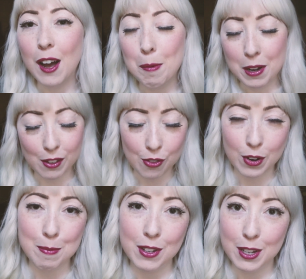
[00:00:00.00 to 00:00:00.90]
among
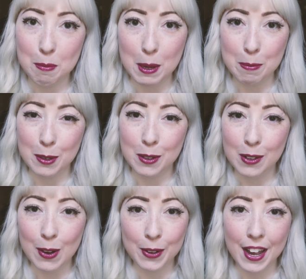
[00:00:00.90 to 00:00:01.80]
3 million
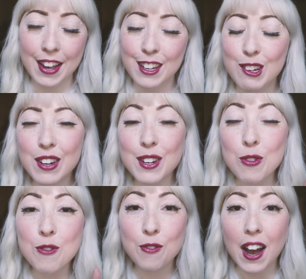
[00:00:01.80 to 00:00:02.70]
people, okay? You need to
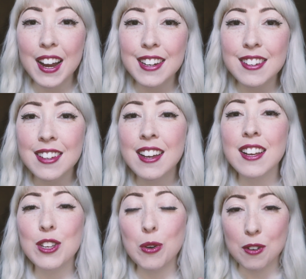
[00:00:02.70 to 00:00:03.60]
find
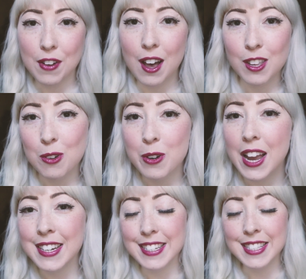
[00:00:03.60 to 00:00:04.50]
your value
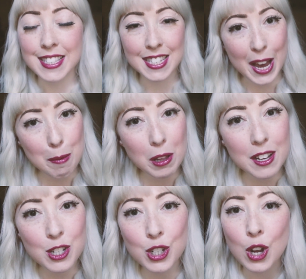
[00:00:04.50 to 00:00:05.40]
and
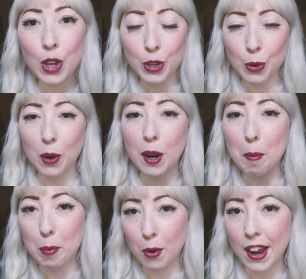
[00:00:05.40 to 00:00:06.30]
establish your
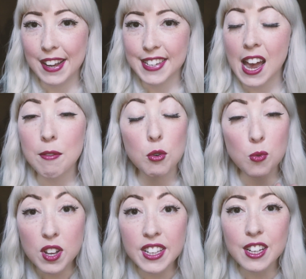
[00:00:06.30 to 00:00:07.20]
brand. I have a
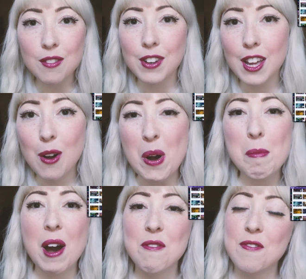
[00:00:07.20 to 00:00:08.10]
really good video
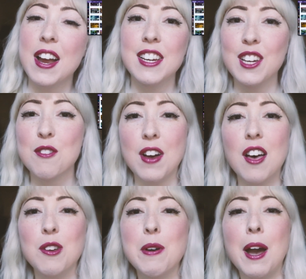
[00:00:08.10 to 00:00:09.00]
about finding your
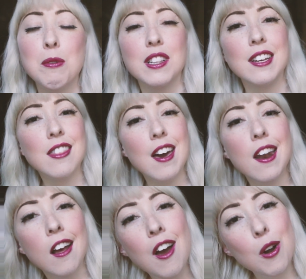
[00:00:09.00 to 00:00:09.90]
value. I will link
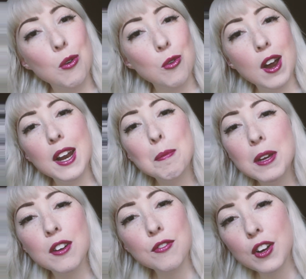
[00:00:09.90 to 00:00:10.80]
that right up
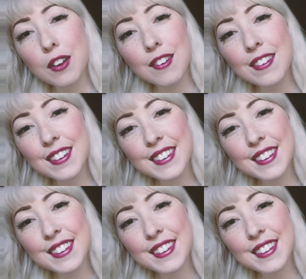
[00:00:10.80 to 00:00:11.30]
here for you.